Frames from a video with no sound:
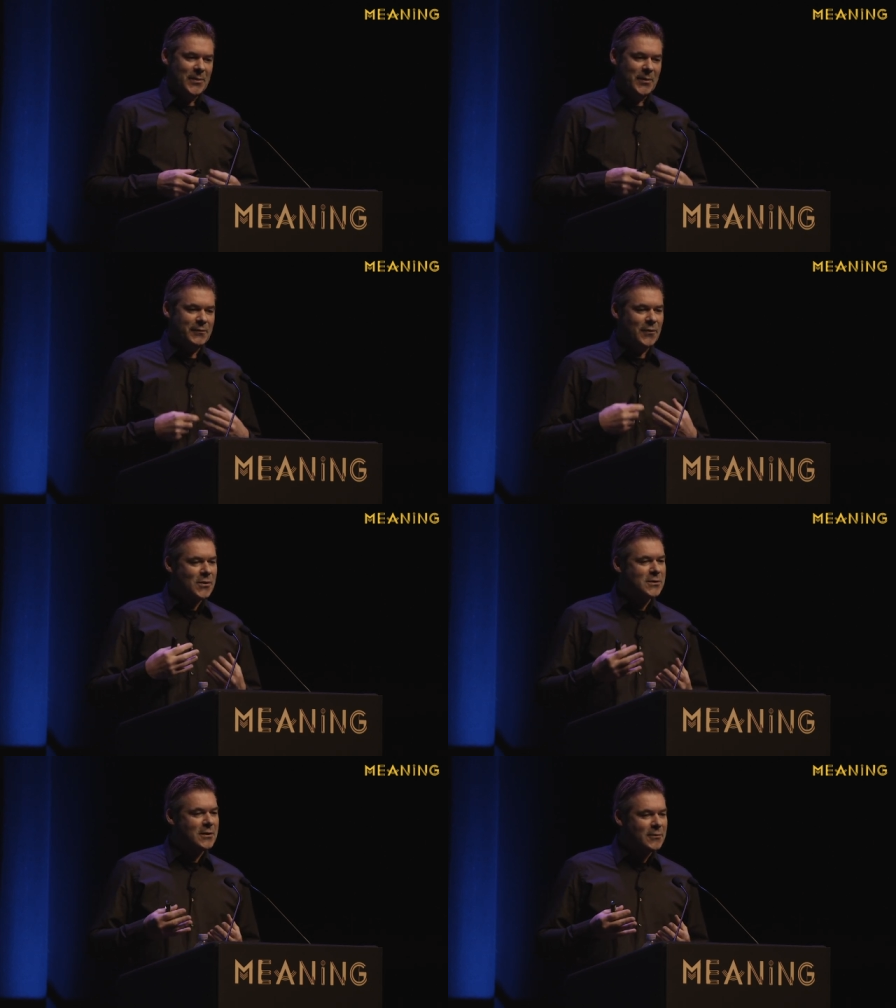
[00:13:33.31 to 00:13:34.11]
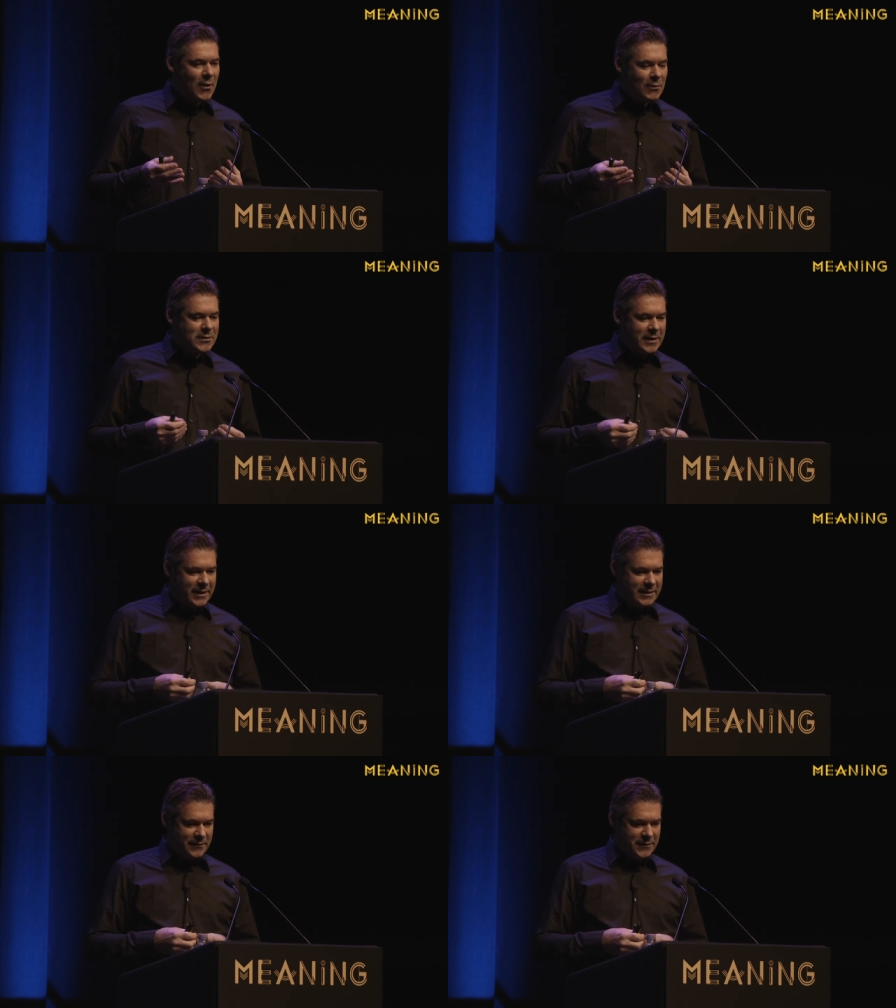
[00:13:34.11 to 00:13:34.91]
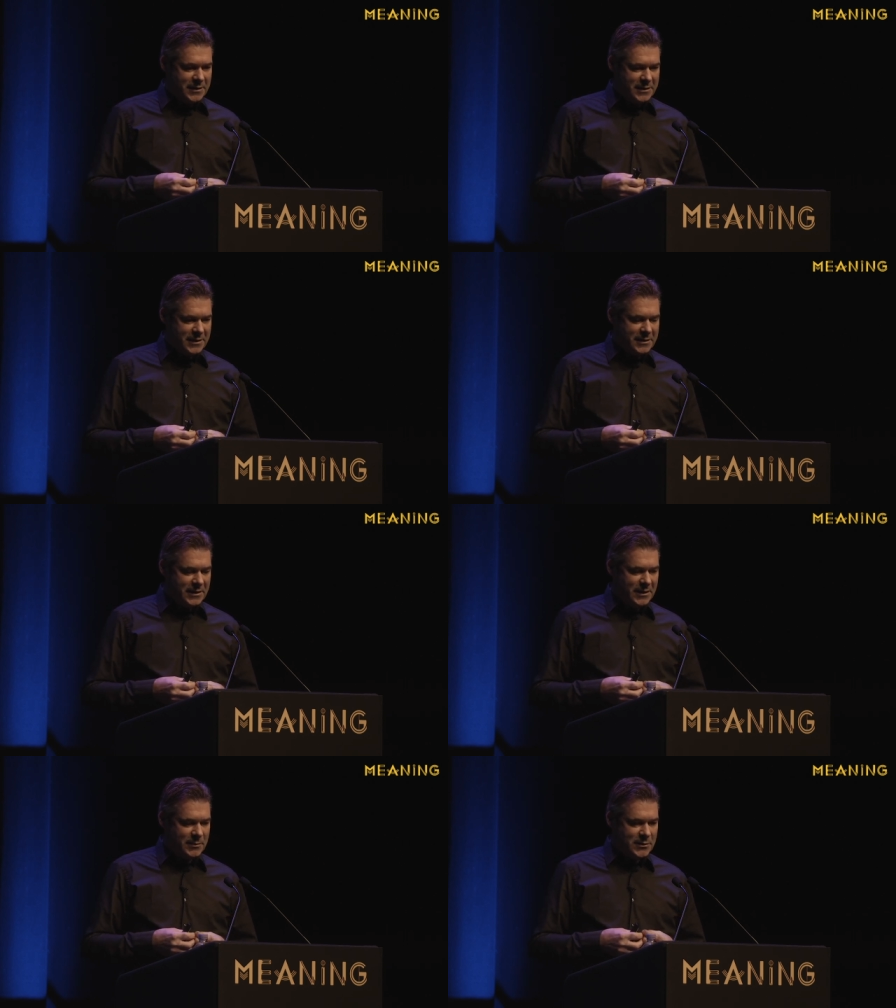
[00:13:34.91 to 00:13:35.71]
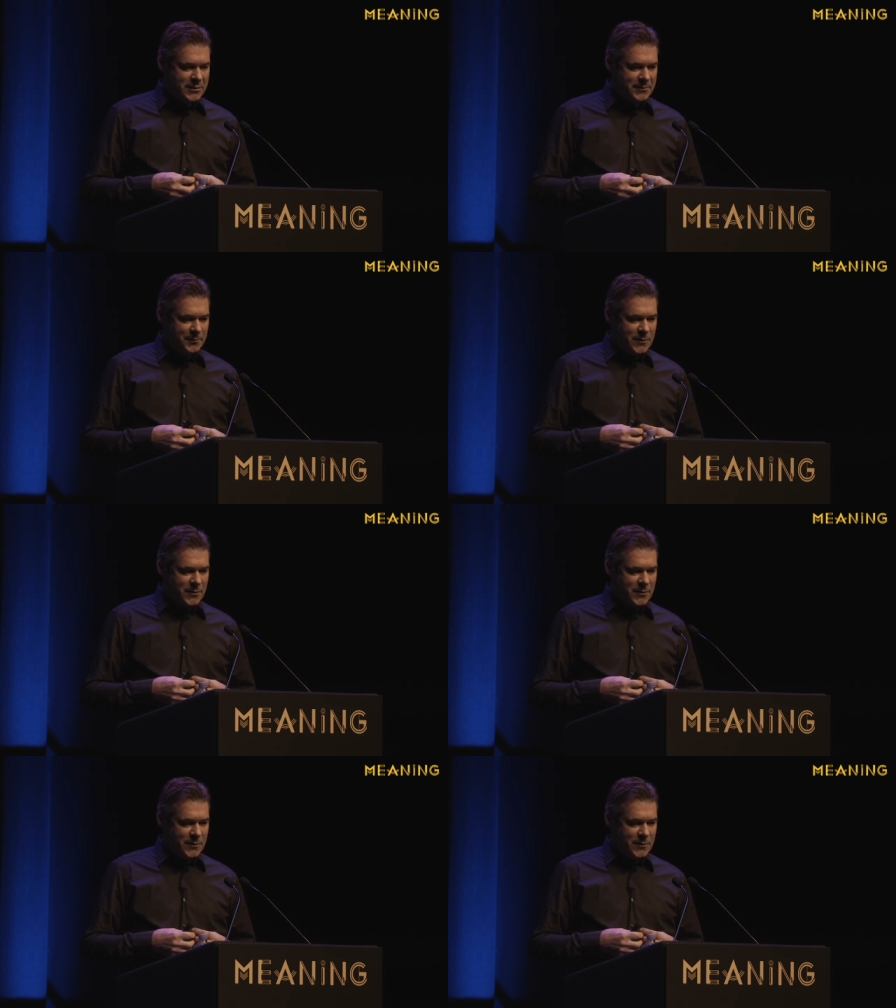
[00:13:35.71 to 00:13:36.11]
We focus on roles and activities in the teams.